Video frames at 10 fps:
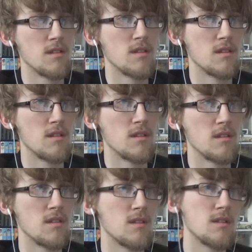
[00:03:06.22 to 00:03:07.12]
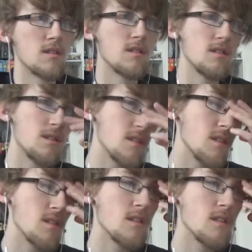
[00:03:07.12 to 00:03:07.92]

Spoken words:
No one is speaking in this clip.